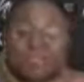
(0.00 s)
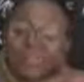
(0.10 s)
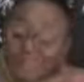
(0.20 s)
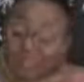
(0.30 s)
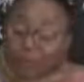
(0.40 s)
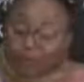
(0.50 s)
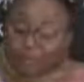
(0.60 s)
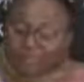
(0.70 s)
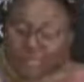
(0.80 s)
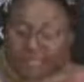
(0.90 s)
dust
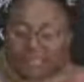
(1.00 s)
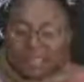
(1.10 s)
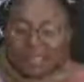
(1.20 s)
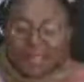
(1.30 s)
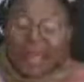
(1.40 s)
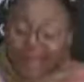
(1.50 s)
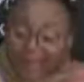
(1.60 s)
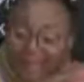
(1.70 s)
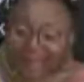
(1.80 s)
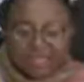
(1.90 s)
off the dust,
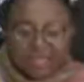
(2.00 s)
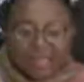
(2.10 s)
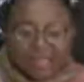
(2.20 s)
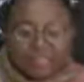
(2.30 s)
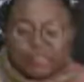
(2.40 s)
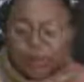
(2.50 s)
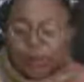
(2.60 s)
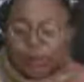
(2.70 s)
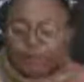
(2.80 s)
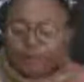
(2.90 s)
and get on with
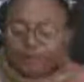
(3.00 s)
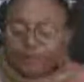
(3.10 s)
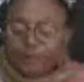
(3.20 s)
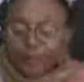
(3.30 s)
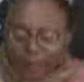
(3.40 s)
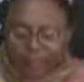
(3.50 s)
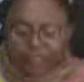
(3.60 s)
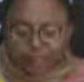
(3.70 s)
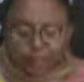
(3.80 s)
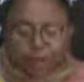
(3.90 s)
it.
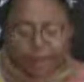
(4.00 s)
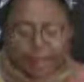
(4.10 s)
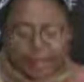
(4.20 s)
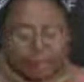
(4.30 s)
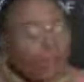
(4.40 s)
So, this